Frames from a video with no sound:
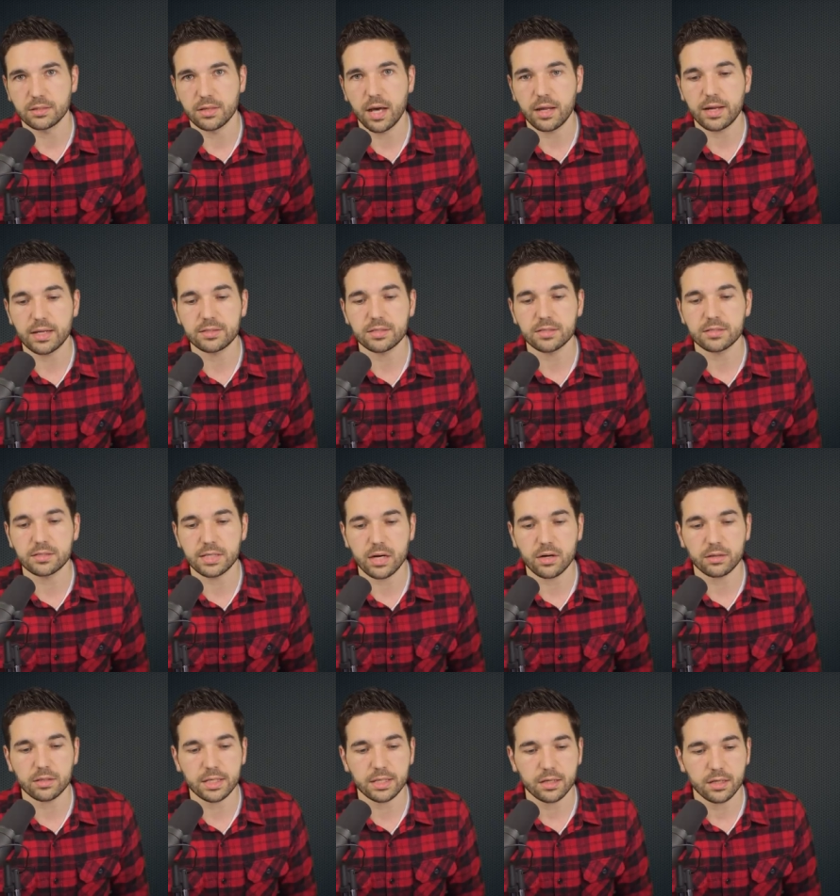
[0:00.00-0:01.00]
Not
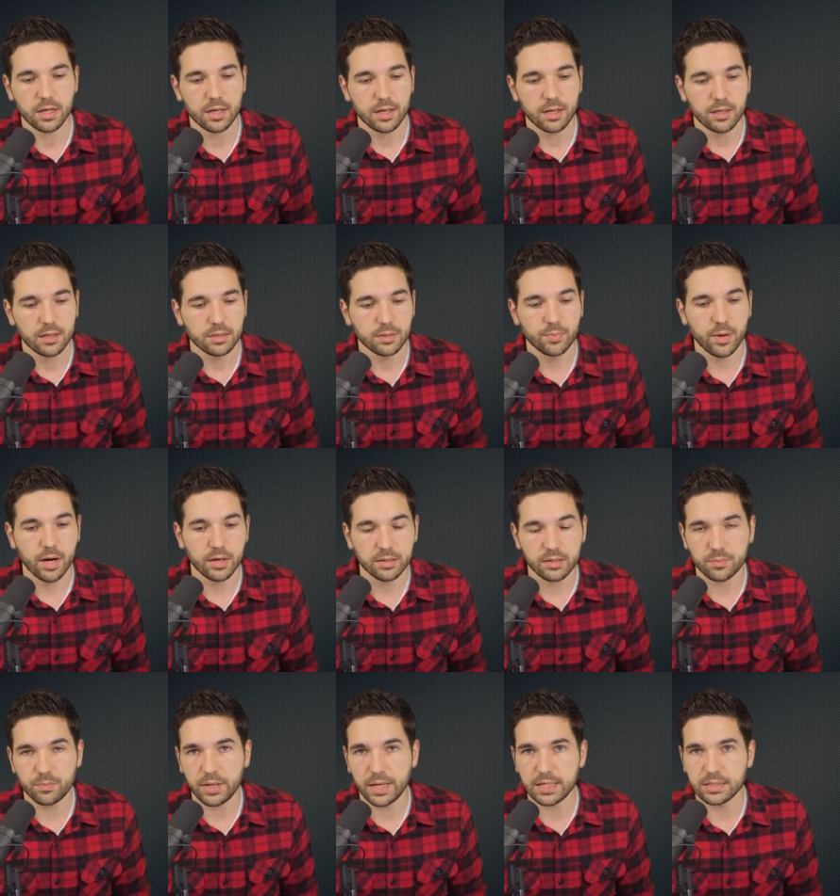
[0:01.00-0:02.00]
necessarily the part of
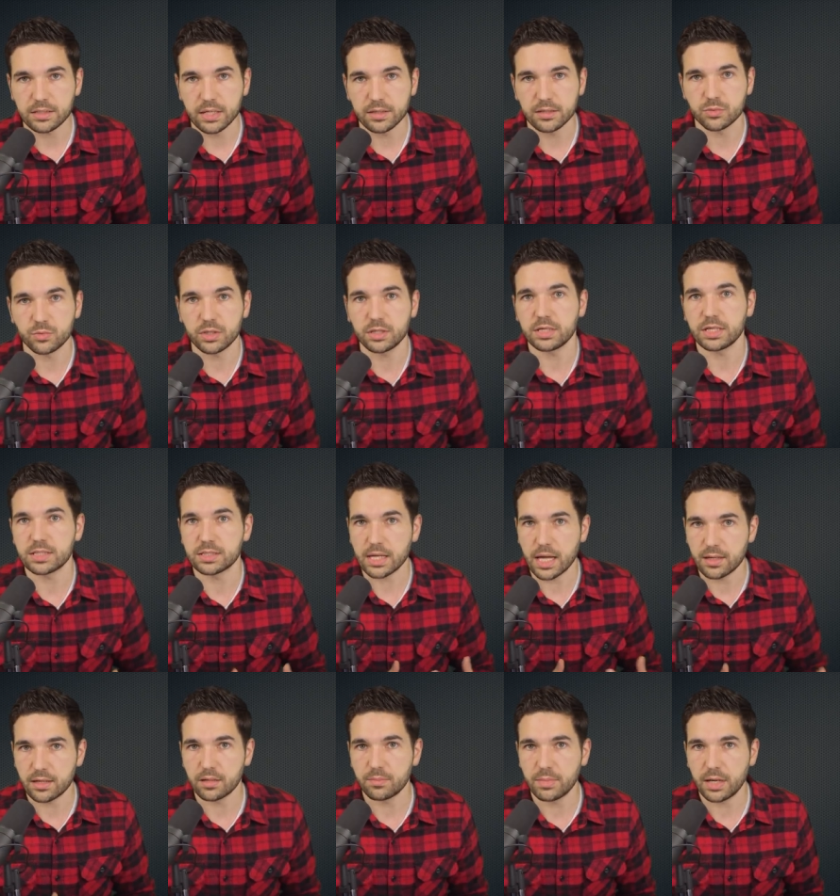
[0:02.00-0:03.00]
the base that is really
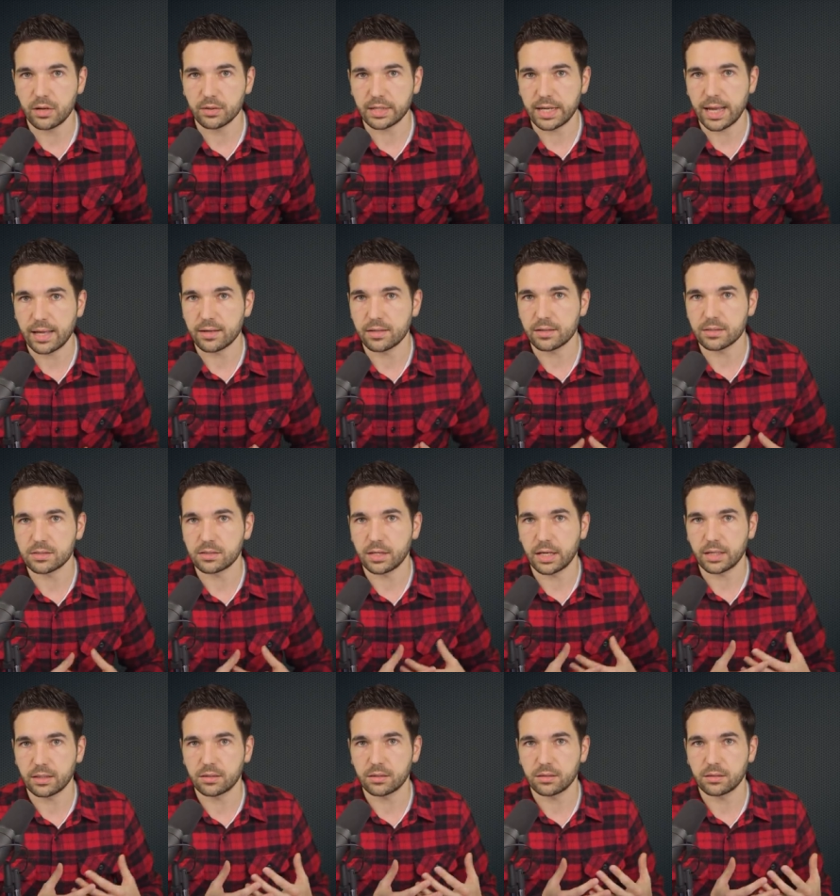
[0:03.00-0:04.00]
excited about candidates
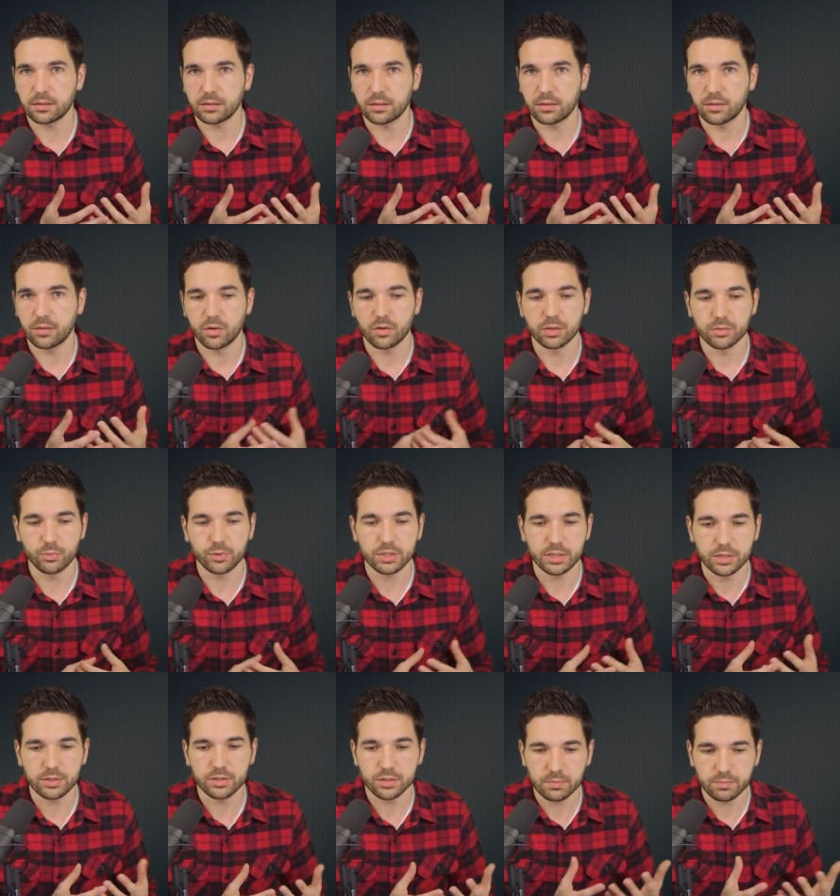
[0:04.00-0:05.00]
like, or
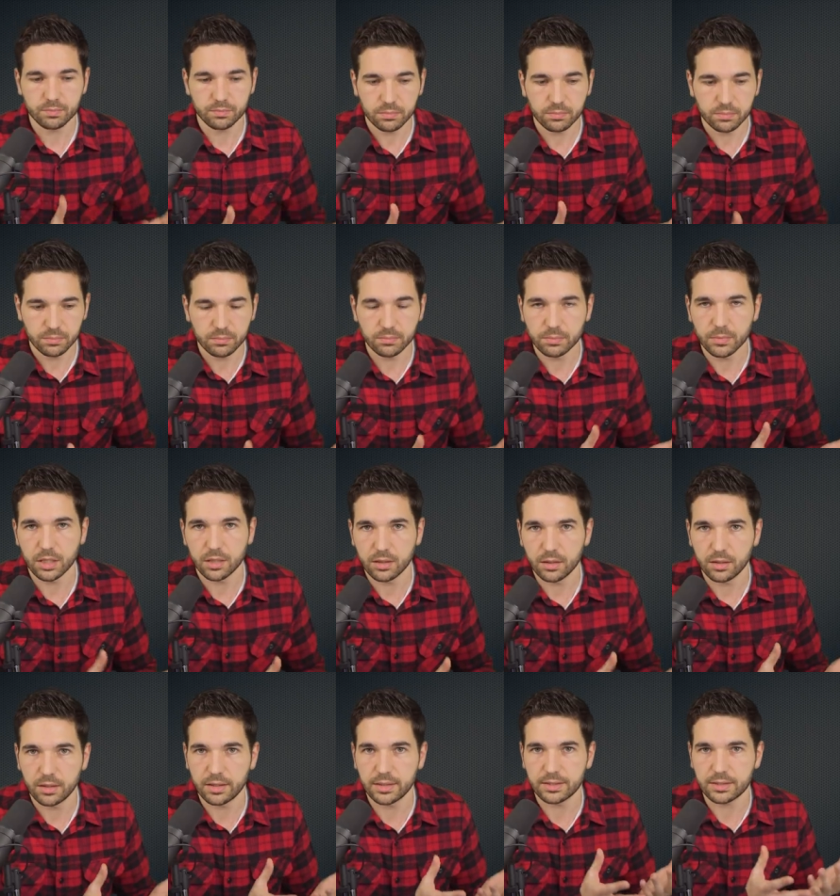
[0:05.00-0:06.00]
really just
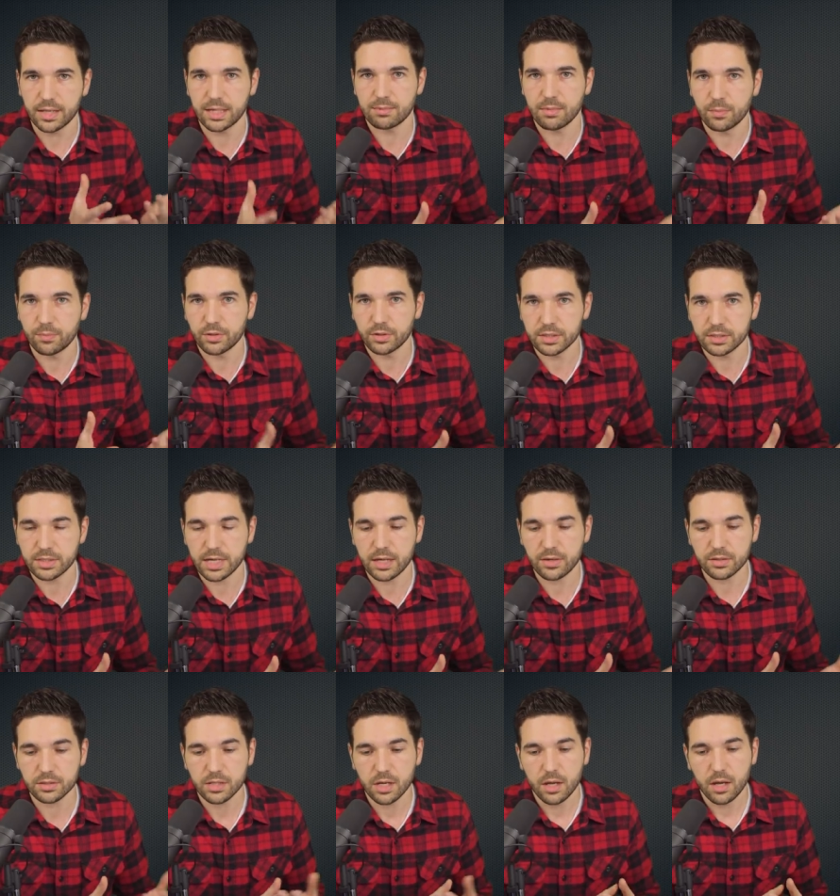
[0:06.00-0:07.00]
excited about Bernie
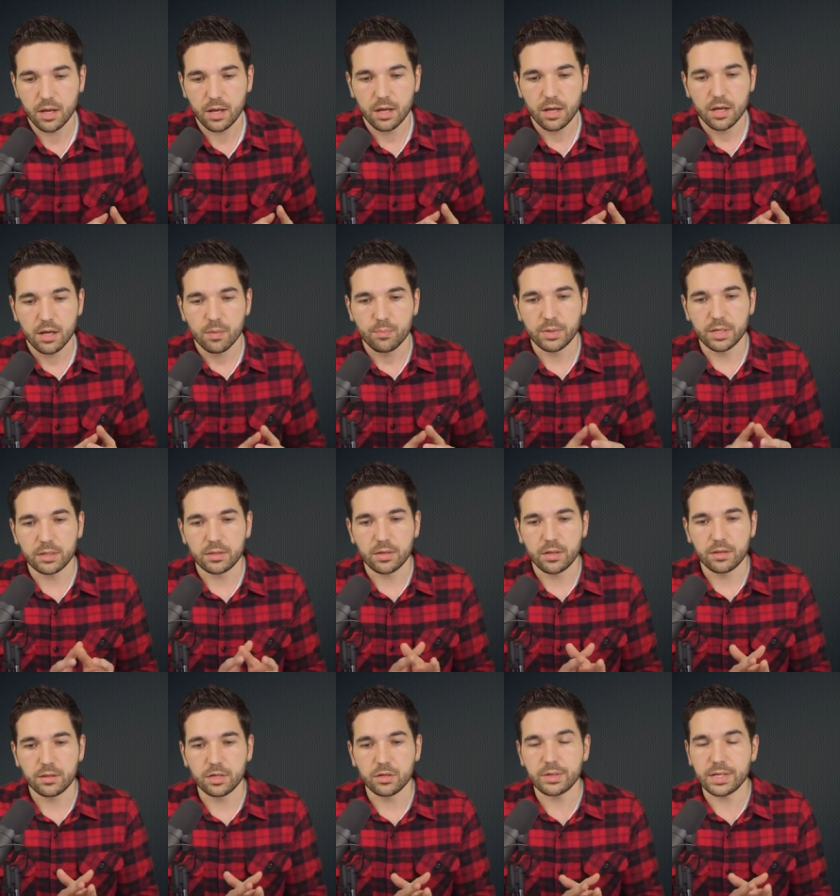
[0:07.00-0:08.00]
Sanders, but
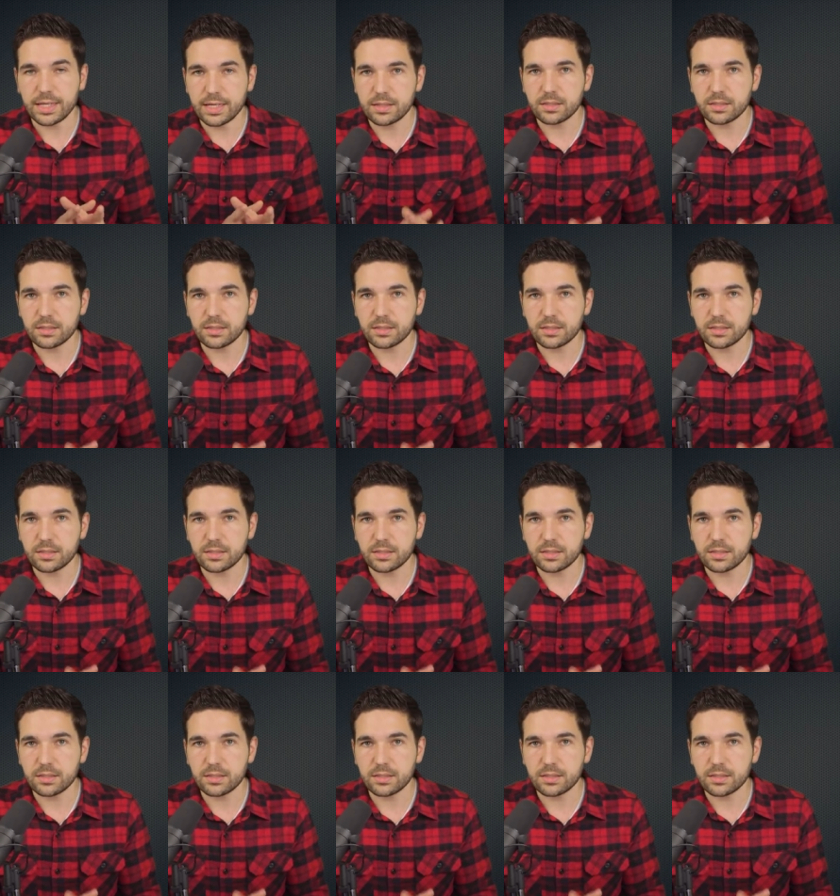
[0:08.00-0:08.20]
there